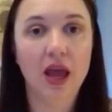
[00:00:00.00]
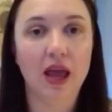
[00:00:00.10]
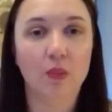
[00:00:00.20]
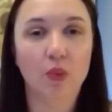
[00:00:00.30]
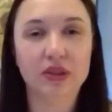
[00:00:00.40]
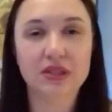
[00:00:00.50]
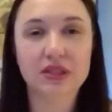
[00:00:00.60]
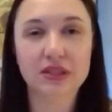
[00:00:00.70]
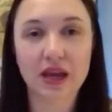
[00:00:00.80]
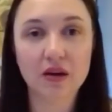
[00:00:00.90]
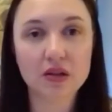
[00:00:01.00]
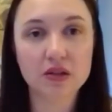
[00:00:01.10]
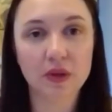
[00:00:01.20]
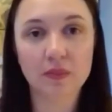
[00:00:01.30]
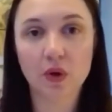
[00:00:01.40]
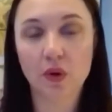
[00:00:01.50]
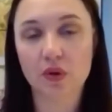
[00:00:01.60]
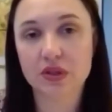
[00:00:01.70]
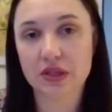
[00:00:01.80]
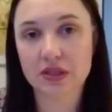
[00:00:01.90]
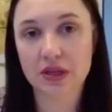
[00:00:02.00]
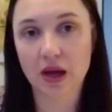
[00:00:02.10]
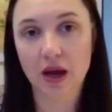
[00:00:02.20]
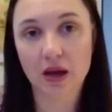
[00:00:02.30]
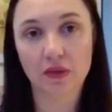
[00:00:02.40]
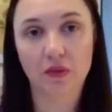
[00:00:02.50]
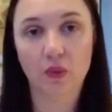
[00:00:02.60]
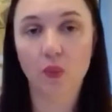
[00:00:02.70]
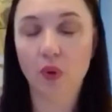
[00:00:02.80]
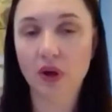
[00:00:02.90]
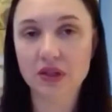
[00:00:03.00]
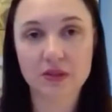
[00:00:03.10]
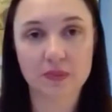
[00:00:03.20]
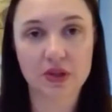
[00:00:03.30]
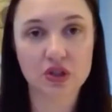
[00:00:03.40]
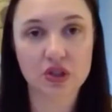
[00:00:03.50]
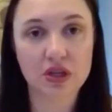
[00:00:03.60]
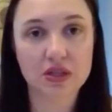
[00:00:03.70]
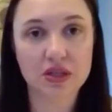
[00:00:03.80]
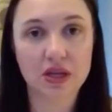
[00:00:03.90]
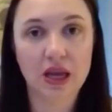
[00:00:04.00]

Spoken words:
And what scares me most is not the one species,